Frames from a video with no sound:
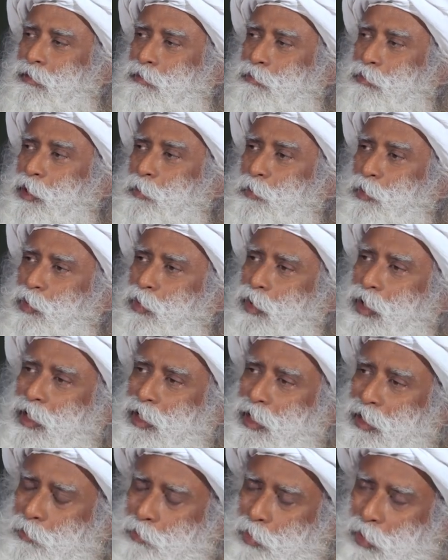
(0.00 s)
people who are
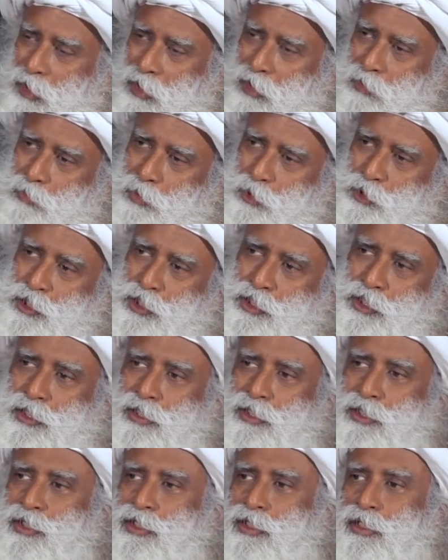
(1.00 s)
in important
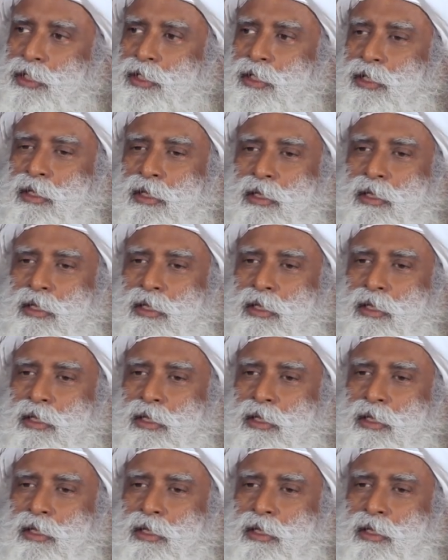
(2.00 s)
positions,